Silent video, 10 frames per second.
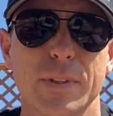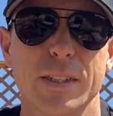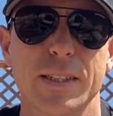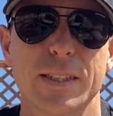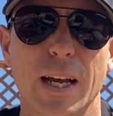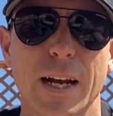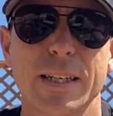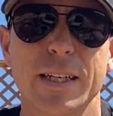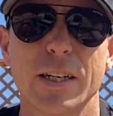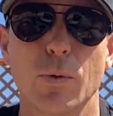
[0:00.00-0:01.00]

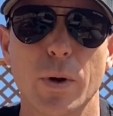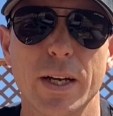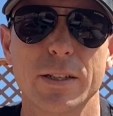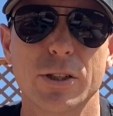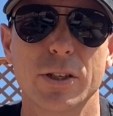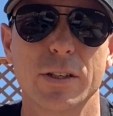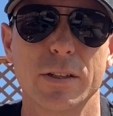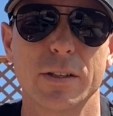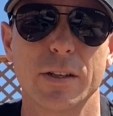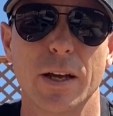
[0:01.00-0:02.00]
Sidekick Wedge.
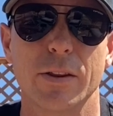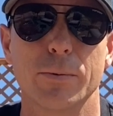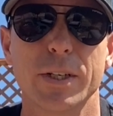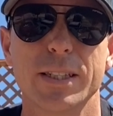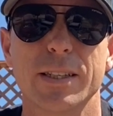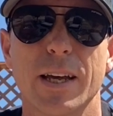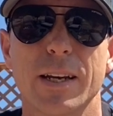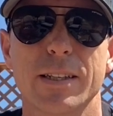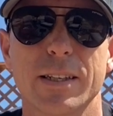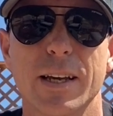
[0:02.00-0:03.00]
And the reason that
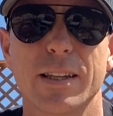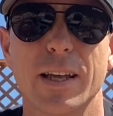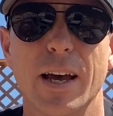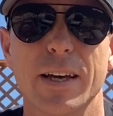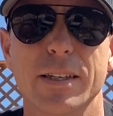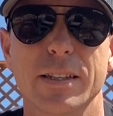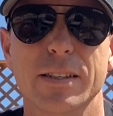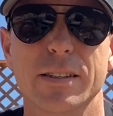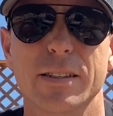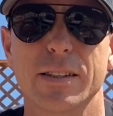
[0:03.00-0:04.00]
it's like that
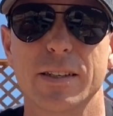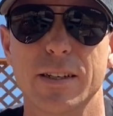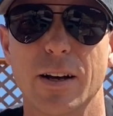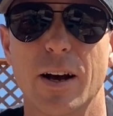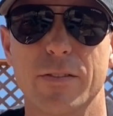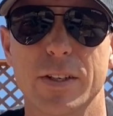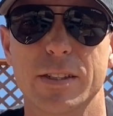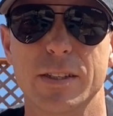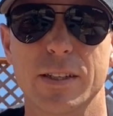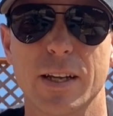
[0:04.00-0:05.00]
is
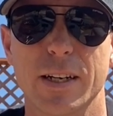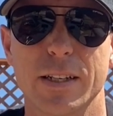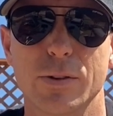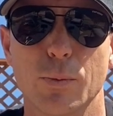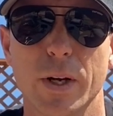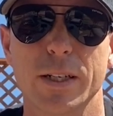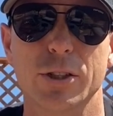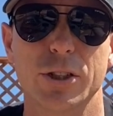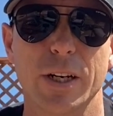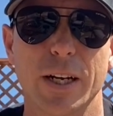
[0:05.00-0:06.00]
obviously like it's wedge
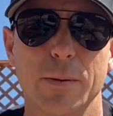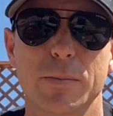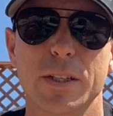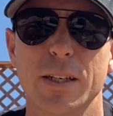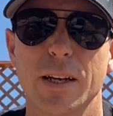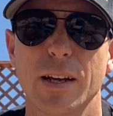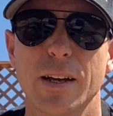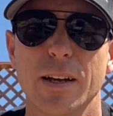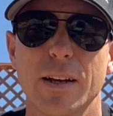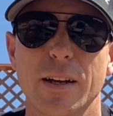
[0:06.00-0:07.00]
shaped,
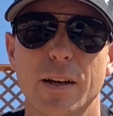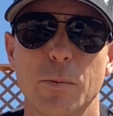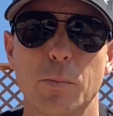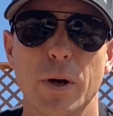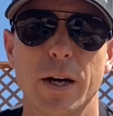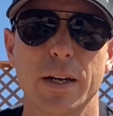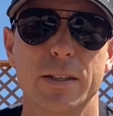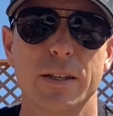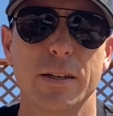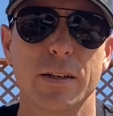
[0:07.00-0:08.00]

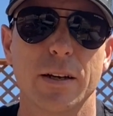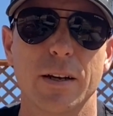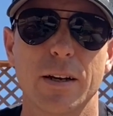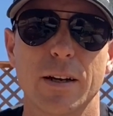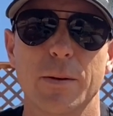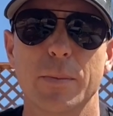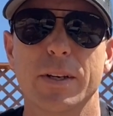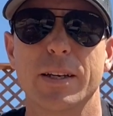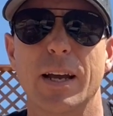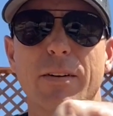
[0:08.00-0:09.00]
but
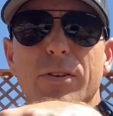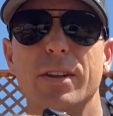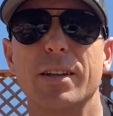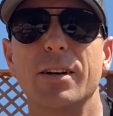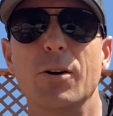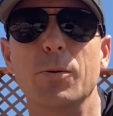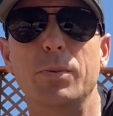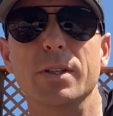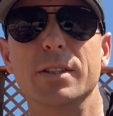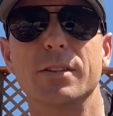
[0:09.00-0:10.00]
everything
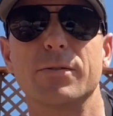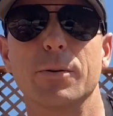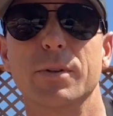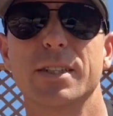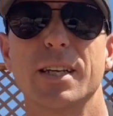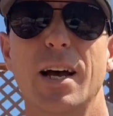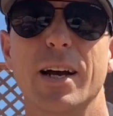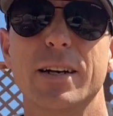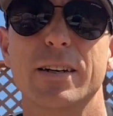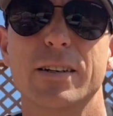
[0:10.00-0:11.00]
opens from the
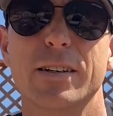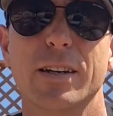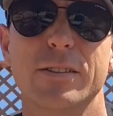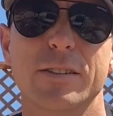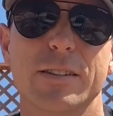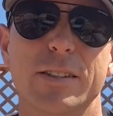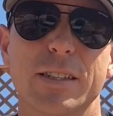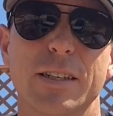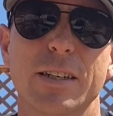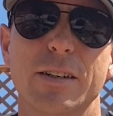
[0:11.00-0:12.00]
side, as you can see
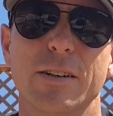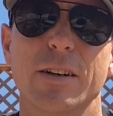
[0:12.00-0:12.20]
here.